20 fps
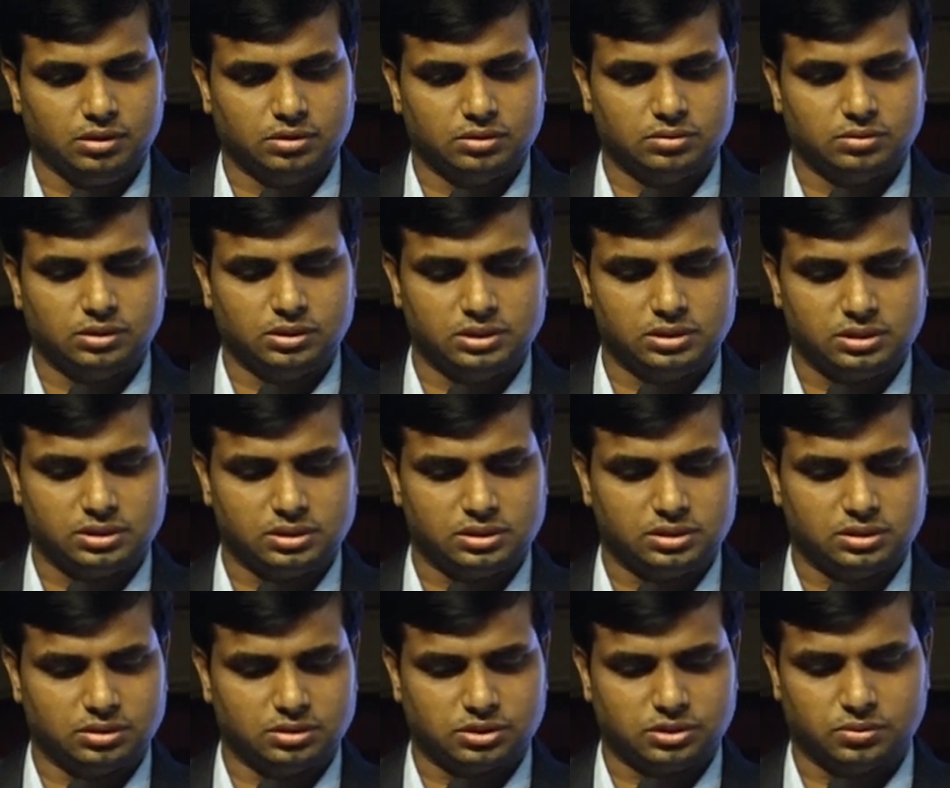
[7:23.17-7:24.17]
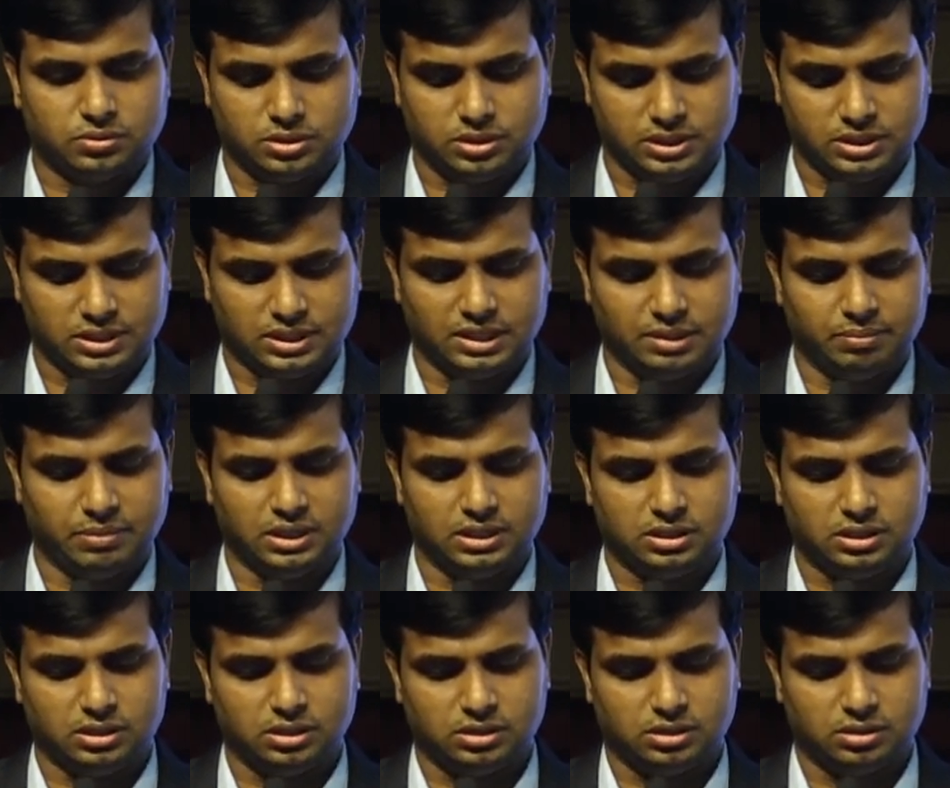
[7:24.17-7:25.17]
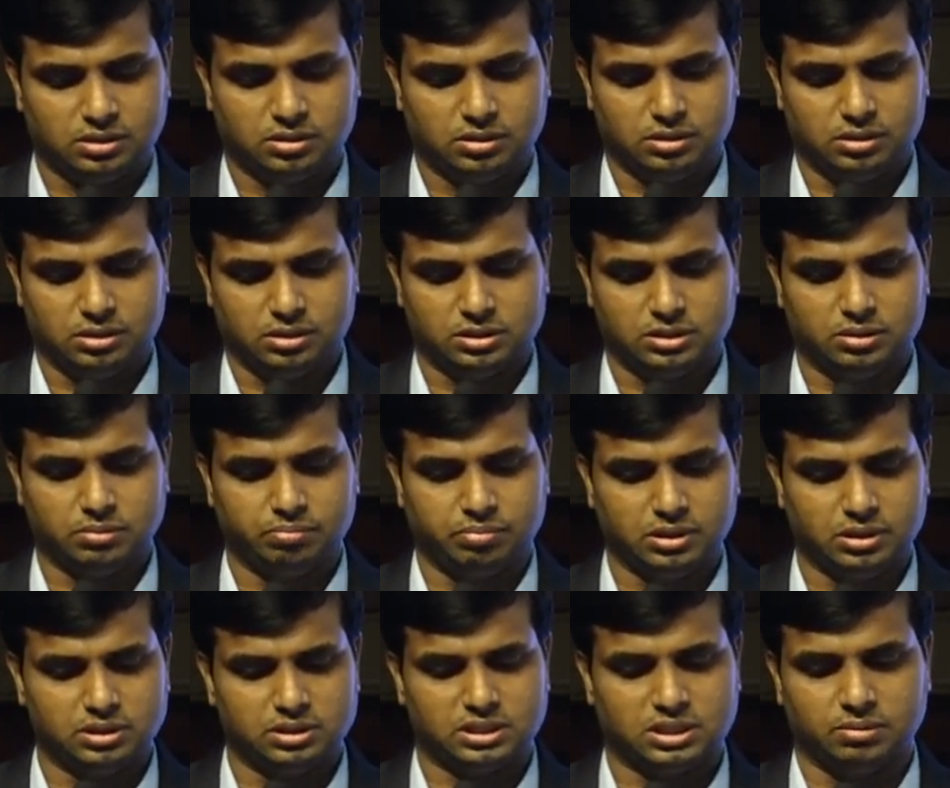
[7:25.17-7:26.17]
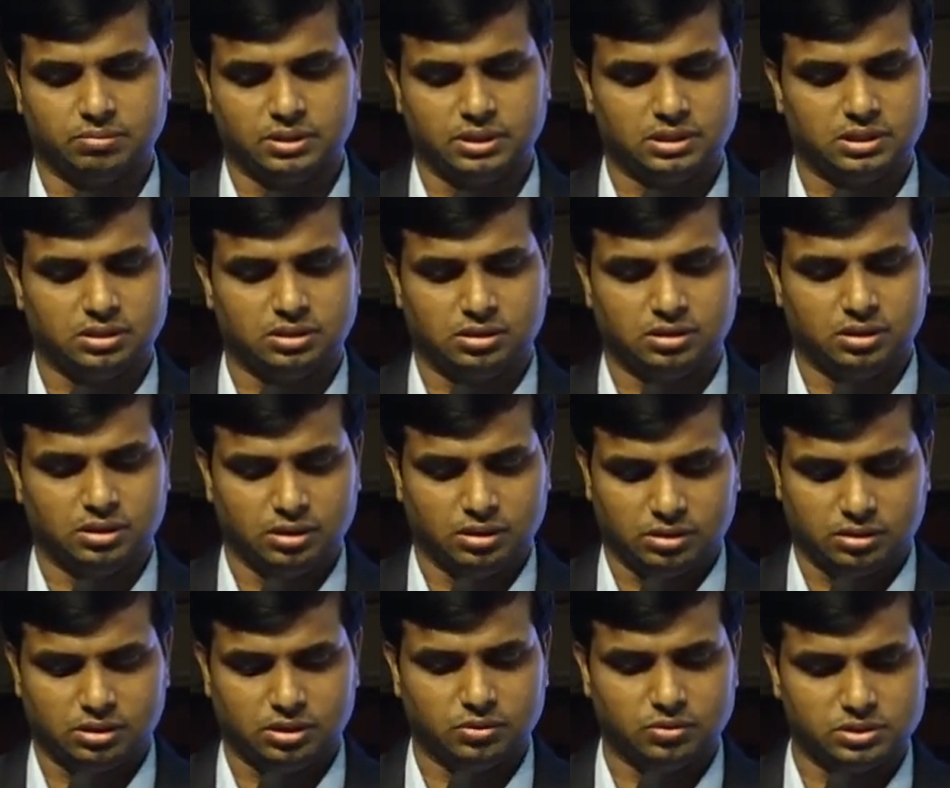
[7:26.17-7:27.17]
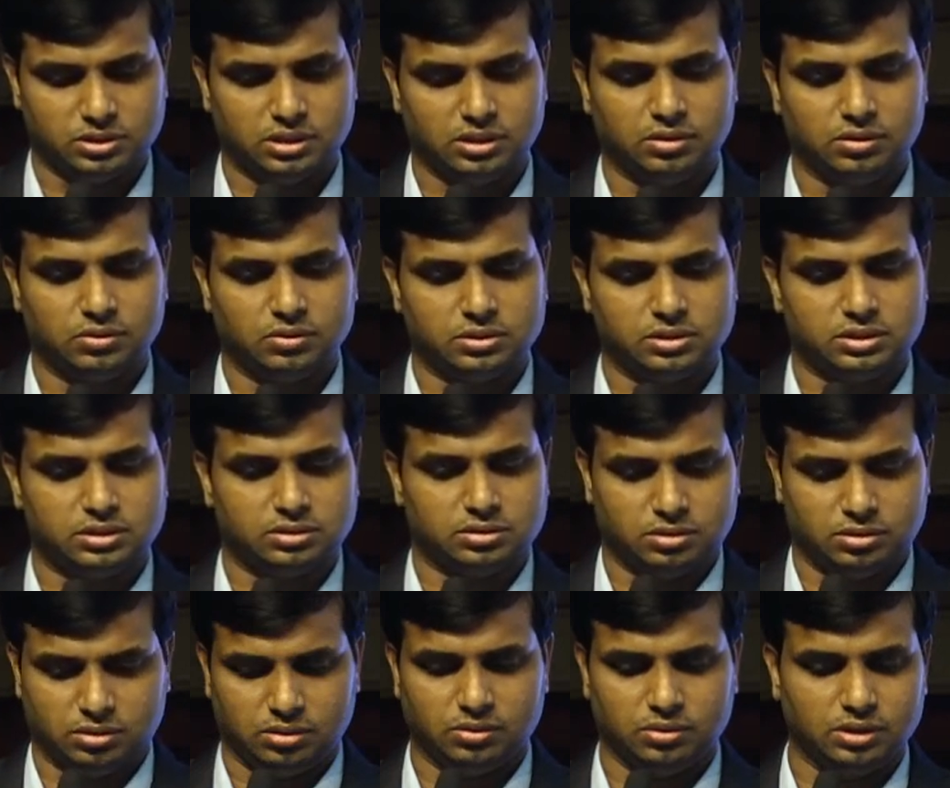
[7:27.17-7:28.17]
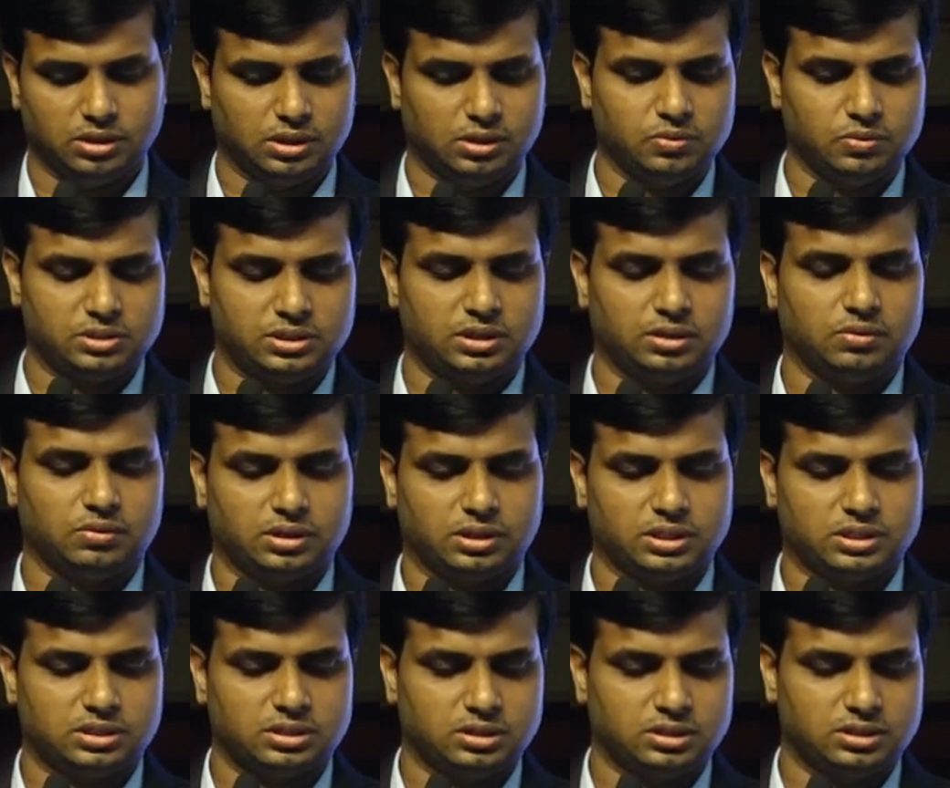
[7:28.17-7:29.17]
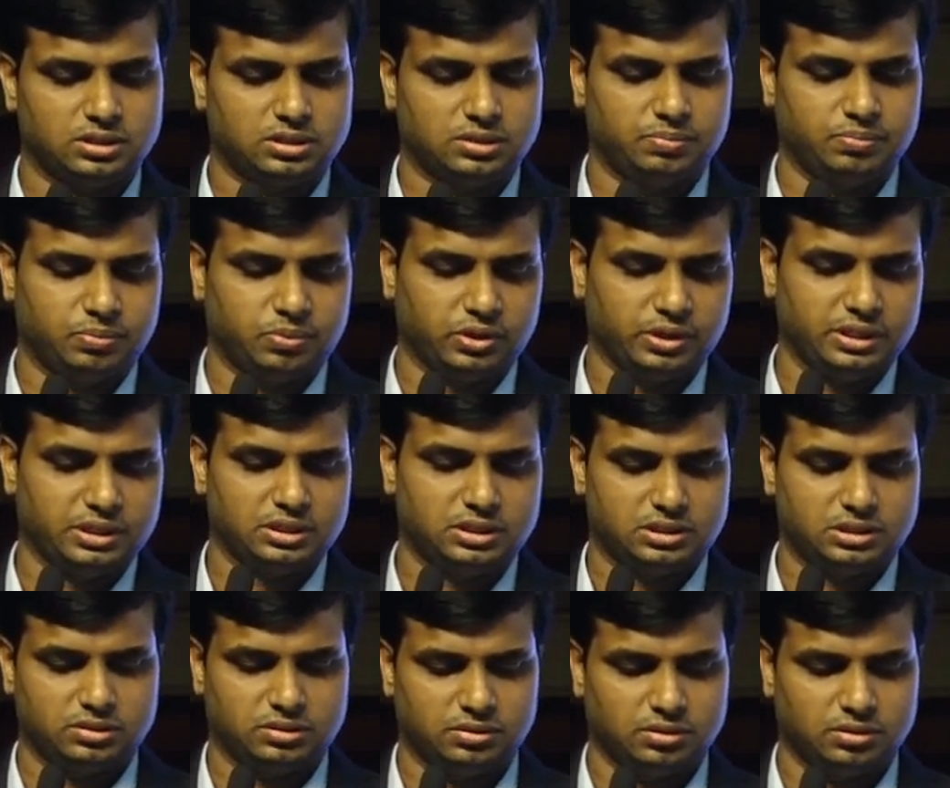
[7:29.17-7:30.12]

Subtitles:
So this shows the schematic, simple schematic, the dosing dosing locations, points.